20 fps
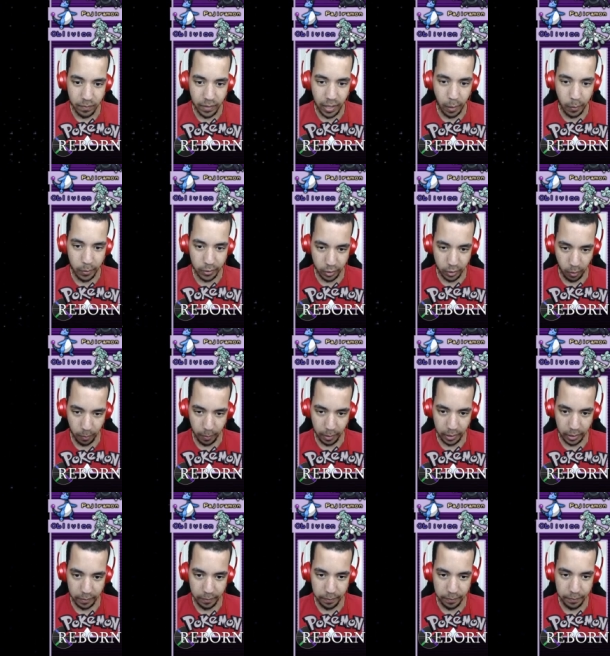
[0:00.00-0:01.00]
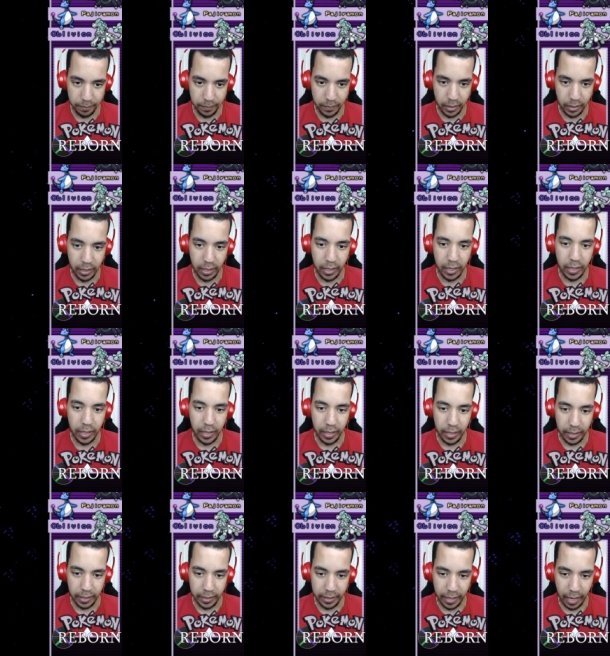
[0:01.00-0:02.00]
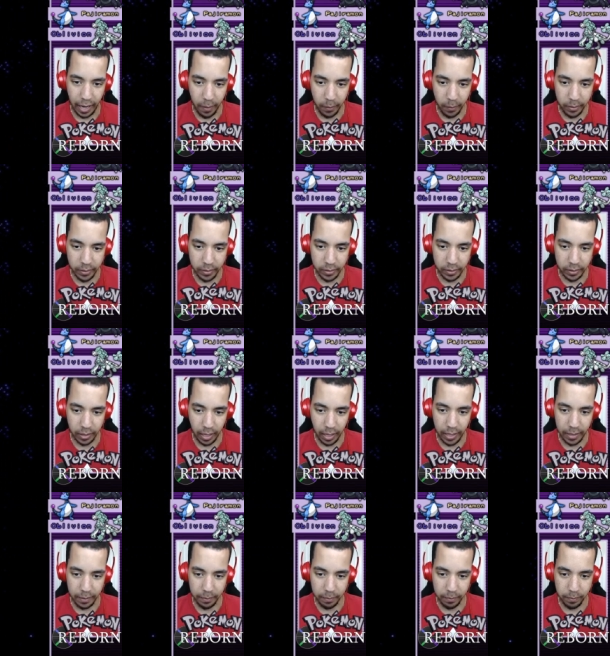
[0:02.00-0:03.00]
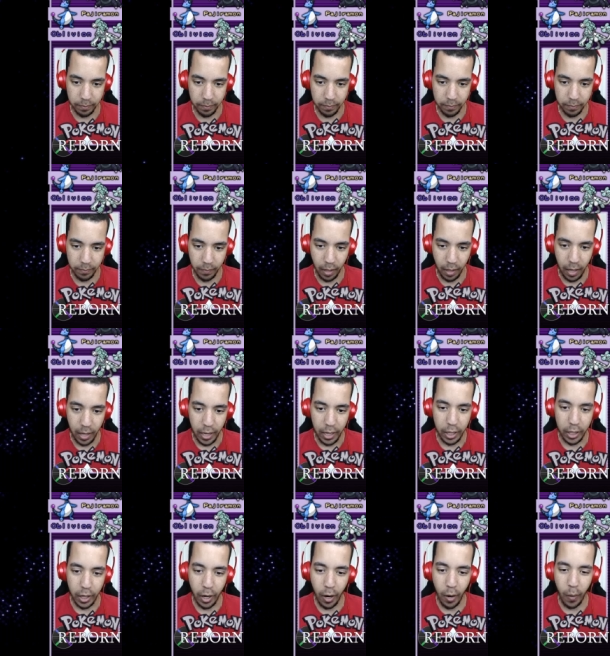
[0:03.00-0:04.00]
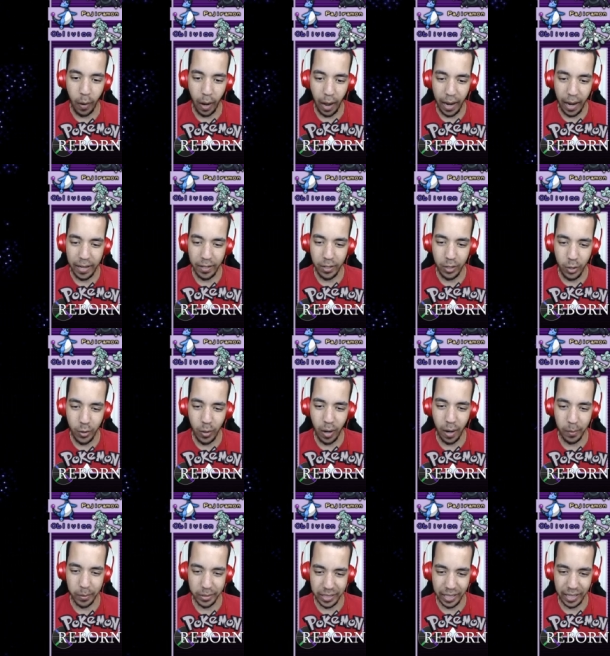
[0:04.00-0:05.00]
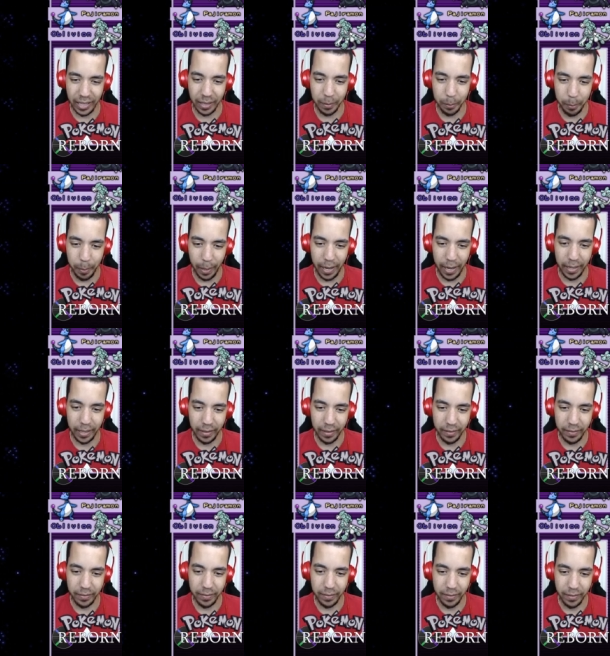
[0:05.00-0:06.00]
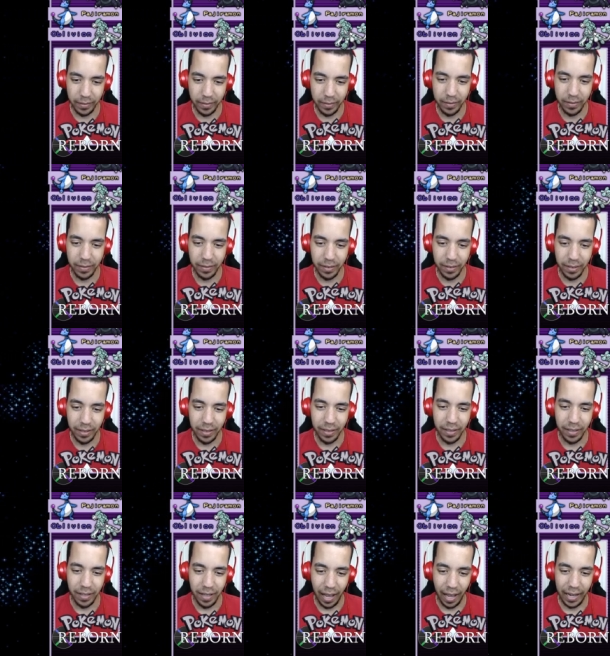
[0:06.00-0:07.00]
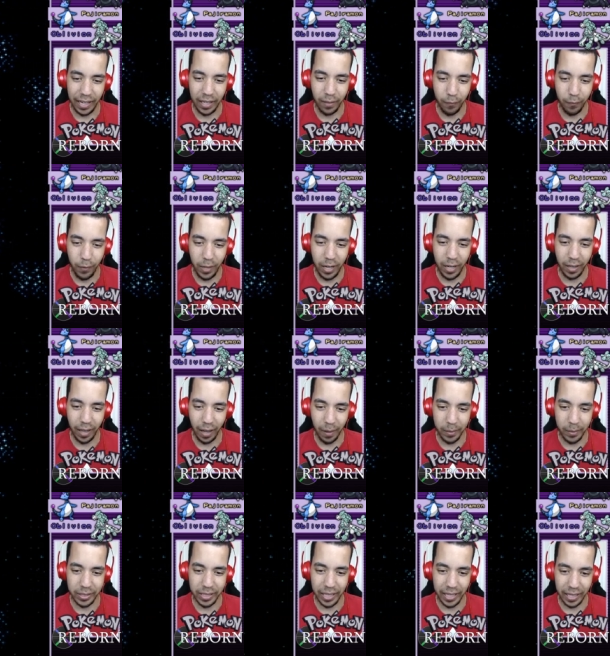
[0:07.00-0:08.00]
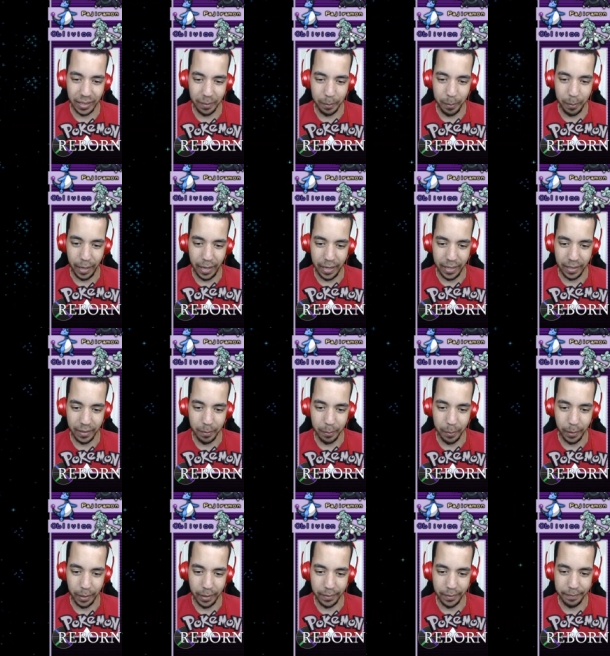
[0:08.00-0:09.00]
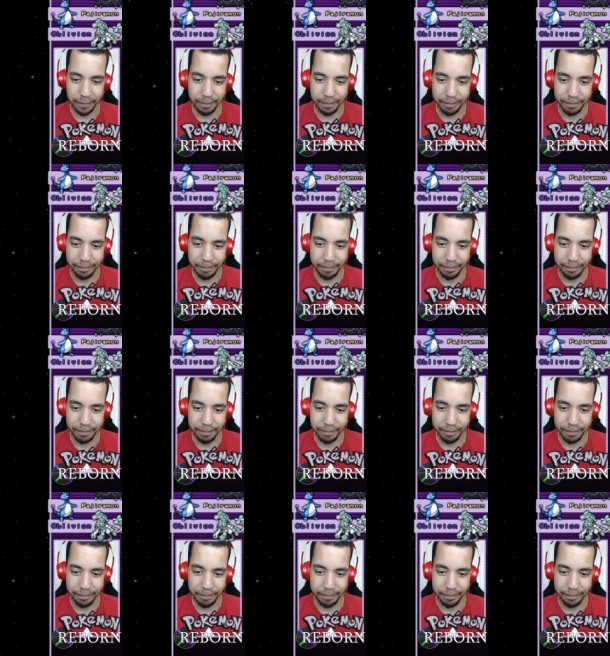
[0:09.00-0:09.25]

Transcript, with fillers: There was nobody. That was, I, you know, I knew I was getting baited. I could feel I was getting baited, but